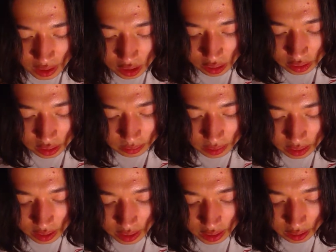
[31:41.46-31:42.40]
he got them, and
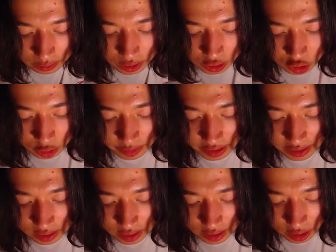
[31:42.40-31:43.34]
like they were just normal
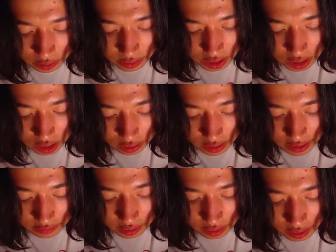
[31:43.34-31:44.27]
glitter. They were cute and
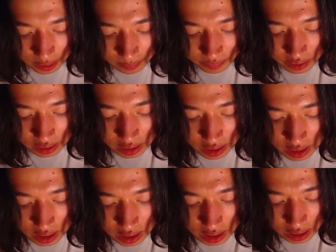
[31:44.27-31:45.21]
everything,
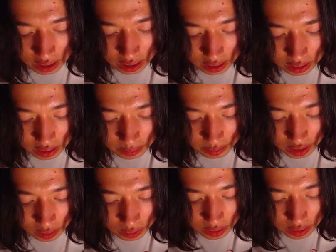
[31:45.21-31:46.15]
but
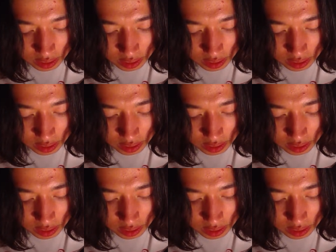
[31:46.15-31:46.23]
they weren't